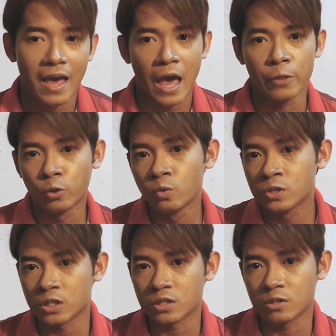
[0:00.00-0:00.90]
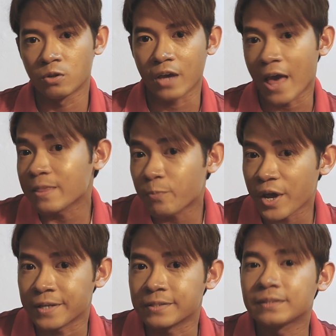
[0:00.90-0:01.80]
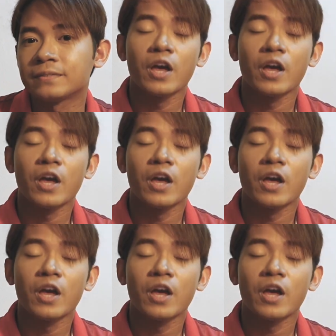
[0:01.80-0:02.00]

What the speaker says: and don't just look at the brand.